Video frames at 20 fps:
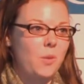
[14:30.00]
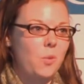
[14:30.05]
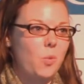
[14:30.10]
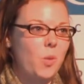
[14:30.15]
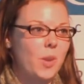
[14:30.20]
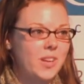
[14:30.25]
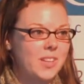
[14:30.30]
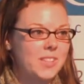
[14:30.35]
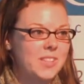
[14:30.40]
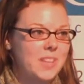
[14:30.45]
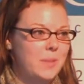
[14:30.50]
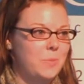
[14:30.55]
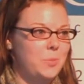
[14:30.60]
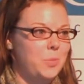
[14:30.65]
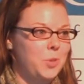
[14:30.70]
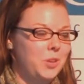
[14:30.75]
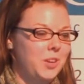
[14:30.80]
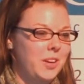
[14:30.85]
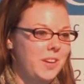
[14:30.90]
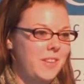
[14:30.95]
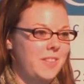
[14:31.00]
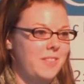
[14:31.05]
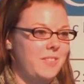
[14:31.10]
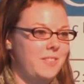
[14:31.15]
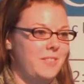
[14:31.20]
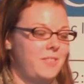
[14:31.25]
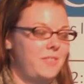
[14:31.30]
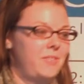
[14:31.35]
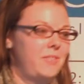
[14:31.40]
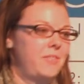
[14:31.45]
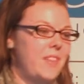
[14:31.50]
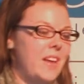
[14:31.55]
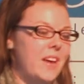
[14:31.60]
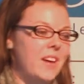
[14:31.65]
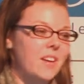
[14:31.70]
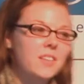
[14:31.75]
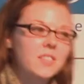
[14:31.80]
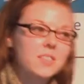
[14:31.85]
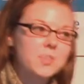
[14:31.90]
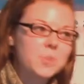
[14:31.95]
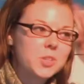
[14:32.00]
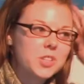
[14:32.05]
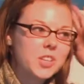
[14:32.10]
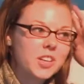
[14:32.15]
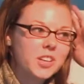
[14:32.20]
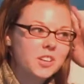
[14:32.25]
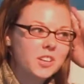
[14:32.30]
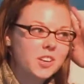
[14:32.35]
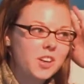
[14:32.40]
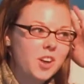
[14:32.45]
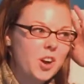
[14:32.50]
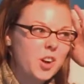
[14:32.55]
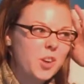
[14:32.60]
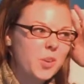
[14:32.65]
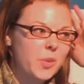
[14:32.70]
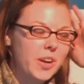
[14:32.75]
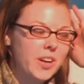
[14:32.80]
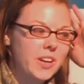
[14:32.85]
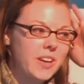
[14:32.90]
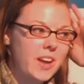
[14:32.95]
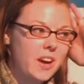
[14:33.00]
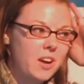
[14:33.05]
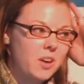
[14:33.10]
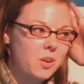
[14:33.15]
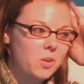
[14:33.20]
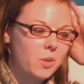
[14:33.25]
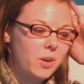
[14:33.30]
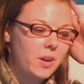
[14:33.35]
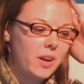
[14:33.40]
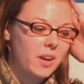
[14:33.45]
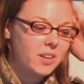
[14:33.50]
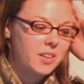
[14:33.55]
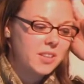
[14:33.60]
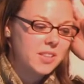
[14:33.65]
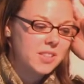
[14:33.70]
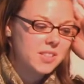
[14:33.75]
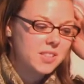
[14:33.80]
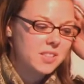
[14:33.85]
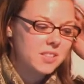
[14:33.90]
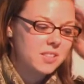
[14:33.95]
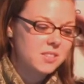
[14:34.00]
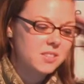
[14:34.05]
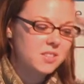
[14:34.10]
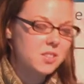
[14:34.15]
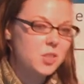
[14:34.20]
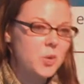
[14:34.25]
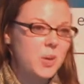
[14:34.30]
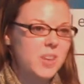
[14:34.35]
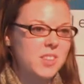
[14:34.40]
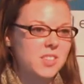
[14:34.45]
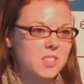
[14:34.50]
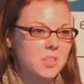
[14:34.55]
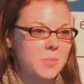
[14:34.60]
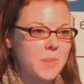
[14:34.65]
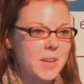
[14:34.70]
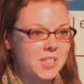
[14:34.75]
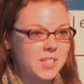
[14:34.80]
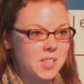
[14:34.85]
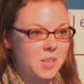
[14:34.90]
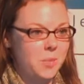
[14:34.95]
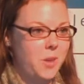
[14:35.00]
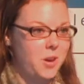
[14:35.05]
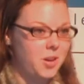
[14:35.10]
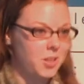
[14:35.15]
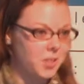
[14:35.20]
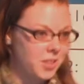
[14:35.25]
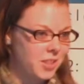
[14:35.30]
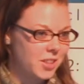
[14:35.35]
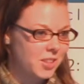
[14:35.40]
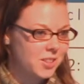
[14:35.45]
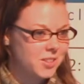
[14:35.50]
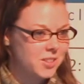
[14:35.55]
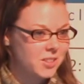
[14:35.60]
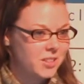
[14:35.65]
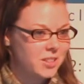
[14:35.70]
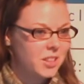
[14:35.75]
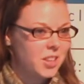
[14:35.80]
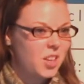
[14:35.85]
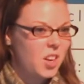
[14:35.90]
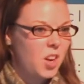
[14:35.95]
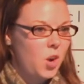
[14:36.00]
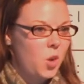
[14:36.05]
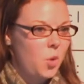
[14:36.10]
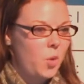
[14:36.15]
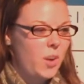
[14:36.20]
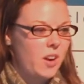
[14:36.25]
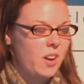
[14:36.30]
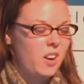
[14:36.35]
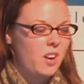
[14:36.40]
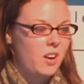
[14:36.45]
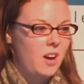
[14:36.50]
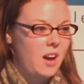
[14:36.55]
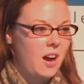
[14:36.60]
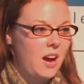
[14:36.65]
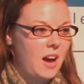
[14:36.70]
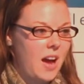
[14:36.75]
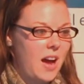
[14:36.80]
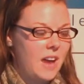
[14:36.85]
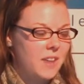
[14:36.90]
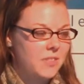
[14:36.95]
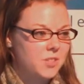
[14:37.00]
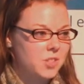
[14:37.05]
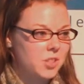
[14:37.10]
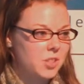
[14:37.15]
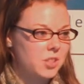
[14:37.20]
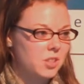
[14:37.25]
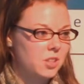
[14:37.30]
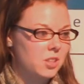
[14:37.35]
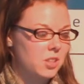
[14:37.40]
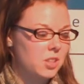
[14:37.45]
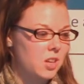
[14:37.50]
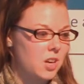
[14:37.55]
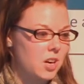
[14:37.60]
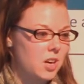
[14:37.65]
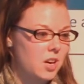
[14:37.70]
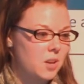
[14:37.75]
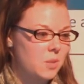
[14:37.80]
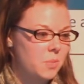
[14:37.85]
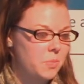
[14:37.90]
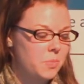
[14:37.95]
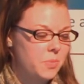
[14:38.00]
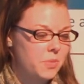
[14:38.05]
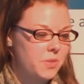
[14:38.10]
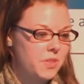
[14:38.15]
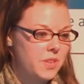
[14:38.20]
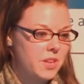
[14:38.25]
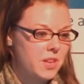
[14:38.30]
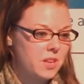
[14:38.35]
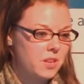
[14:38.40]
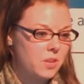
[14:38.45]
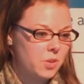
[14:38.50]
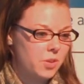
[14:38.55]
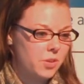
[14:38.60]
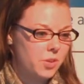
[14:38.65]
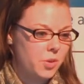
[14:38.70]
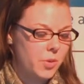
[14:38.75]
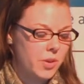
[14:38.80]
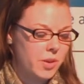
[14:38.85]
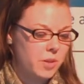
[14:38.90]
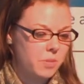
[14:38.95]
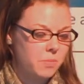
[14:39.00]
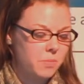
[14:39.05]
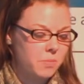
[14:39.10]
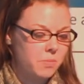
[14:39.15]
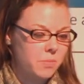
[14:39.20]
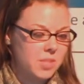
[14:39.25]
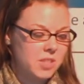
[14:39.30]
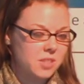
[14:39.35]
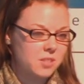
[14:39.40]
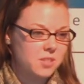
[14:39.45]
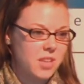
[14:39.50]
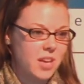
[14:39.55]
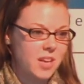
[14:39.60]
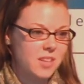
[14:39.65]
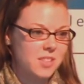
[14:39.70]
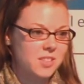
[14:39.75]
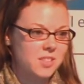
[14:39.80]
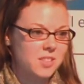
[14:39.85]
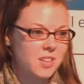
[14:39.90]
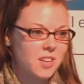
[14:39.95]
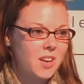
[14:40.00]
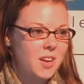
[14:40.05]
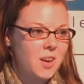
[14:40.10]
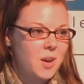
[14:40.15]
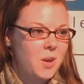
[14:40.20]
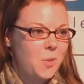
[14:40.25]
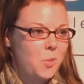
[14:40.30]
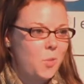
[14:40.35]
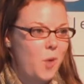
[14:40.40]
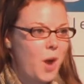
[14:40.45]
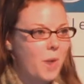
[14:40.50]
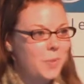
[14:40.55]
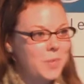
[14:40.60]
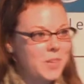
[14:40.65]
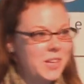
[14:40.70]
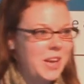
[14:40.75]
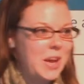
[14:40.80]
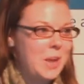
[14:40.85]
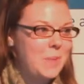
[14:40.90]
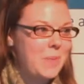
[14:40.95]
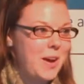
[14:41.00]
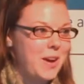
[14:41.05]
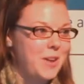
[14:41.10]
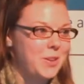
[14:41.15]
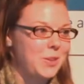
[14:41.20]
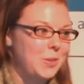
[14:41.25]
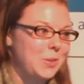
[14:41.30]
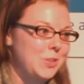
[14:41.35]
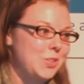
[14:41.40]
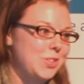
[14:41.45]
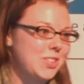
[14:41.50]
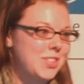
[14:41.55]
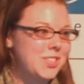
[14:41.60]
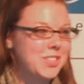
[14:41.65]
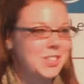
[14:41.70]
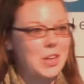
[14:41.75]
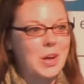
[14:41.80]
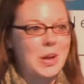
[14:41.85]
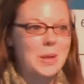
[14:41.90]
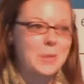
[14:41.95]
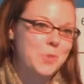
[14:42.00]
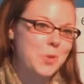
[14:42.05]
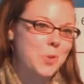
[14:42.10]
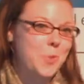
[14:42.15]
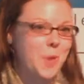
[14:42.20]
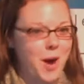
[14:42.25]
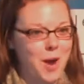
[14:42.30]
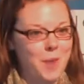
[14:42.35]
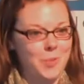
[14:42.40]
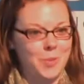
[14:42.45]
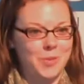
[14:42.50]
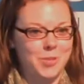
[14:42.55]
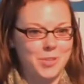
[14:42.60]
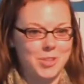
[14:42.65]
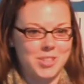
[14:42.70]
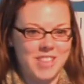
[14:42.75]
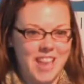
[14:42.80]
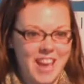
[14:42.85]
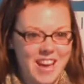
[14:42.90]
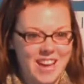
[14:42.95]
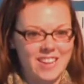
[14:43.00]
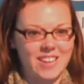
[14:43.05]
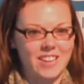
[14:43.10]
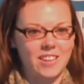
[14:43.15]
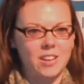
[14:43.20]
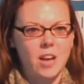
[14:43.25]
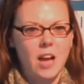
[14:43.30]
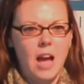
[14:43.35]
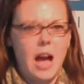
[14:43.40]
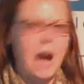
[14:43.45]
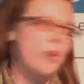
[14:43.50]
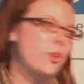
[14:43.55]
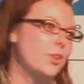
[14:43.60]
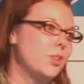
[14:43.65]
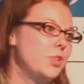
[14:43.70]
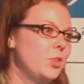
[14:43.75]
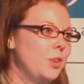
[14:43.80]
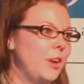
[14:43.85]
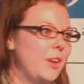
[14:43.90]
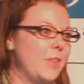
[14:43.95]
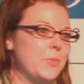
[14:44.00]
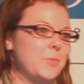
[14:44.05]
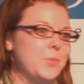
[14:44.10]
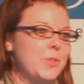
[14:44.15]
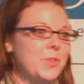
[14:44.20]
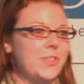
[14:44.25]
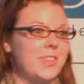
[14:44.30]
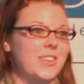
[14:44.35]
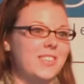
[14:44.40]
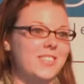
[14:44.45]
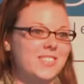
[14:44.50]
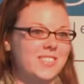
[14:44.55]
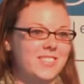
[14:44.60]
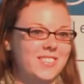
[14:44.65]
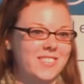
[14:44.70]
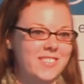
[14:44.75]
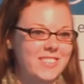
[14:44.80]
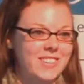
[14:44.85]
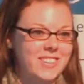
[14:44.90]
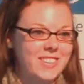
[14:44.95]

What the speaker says: One example that is particularly hard right now, at least, is U.S. domestic politics, where after the North Korean missile test, Romney came out and just slammed Obama for saying, how could you let them do this?